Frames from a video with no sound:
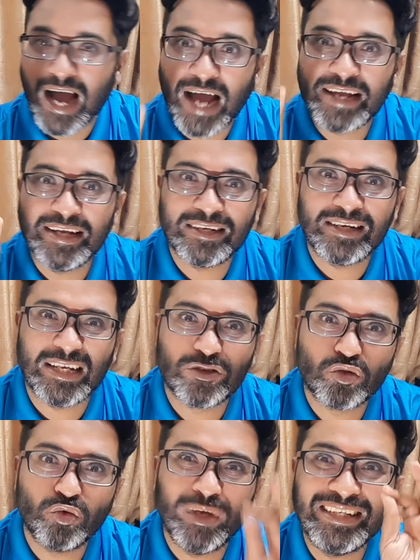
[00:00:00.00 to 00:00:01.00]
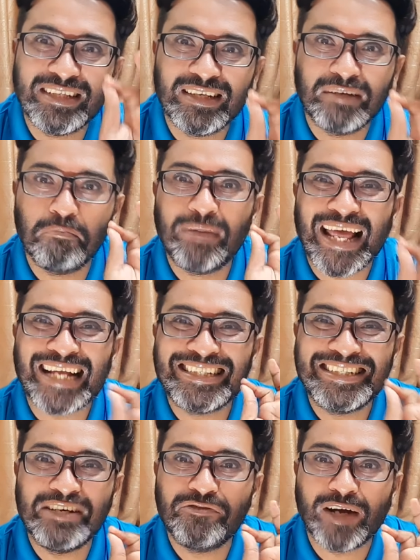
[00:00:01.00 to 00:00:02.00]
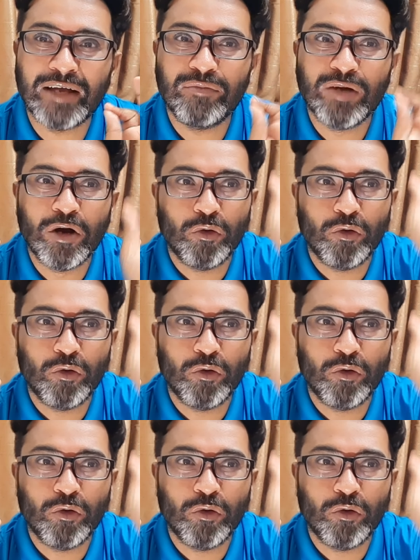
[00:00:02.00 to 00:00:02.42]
I get like a sweet black tea vibe,